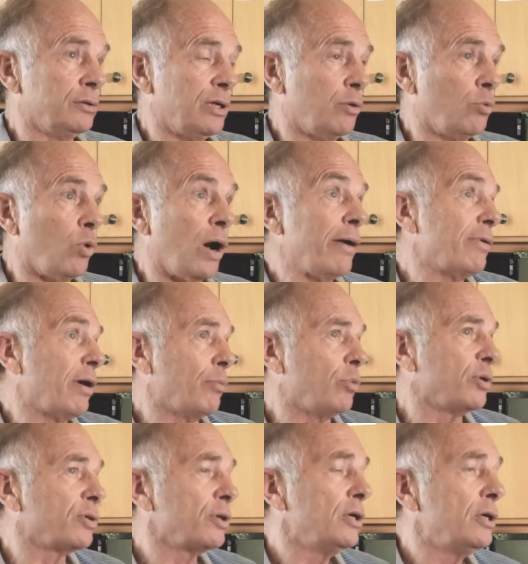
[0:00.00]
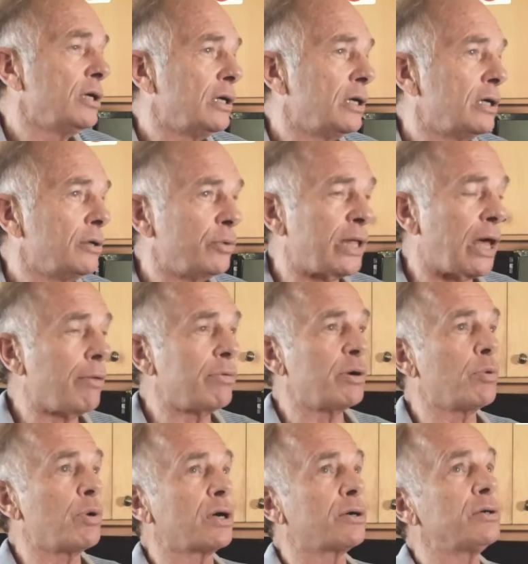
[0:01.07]
YWAM with how we
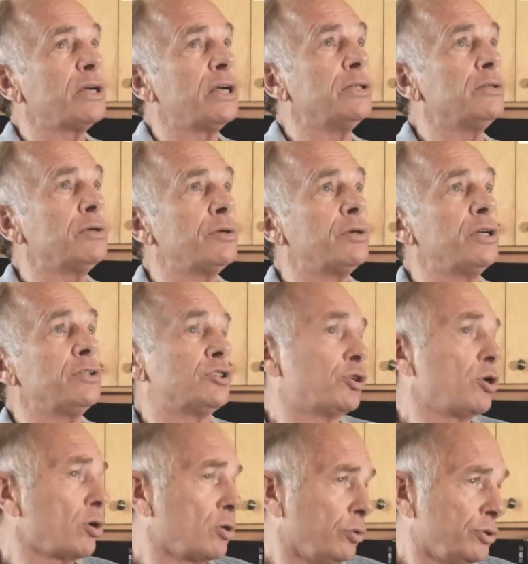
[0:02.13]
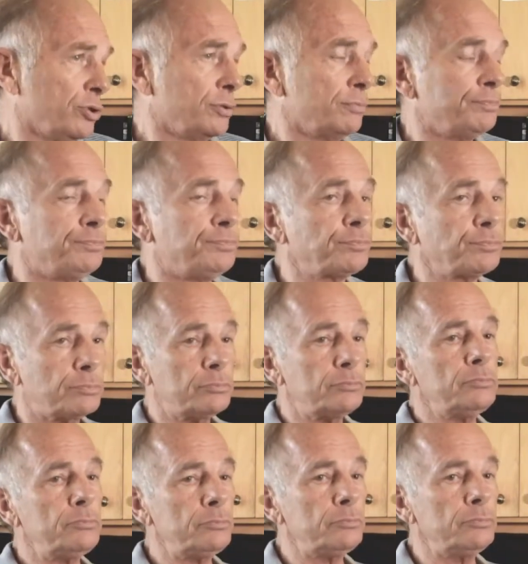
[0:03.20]
work in circles.
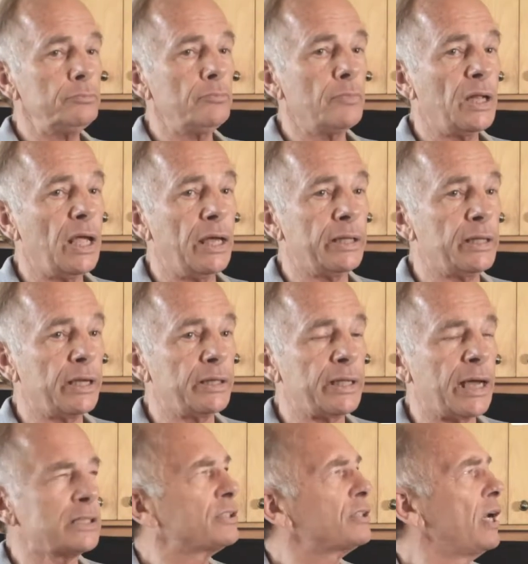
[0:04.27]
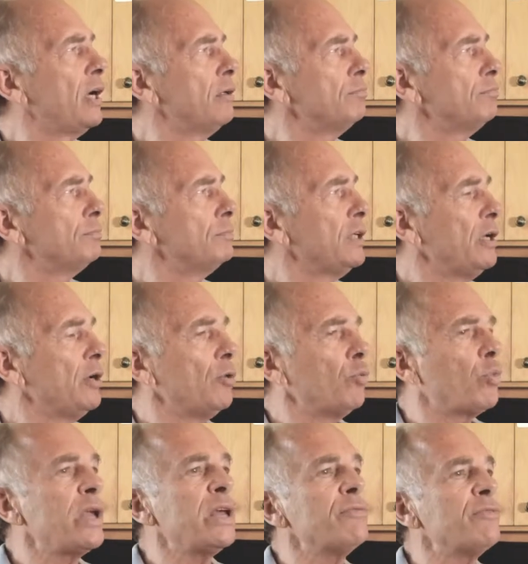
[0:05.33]
And that's
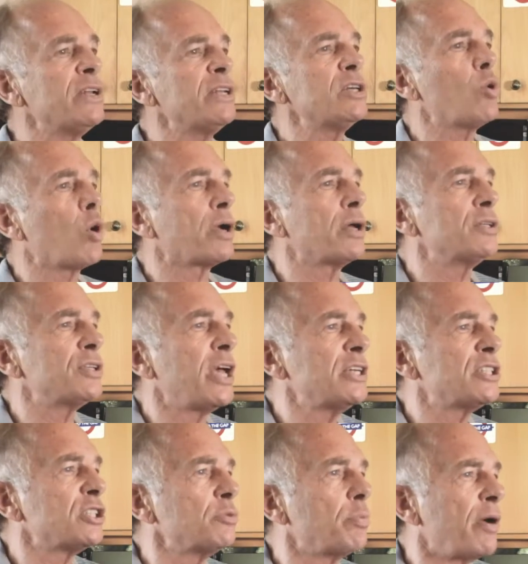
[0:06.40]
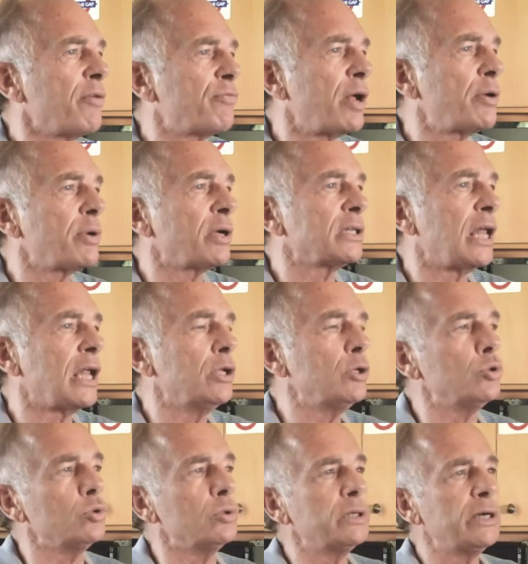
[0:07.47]
Reinventing Organizations by Frederick Laloux,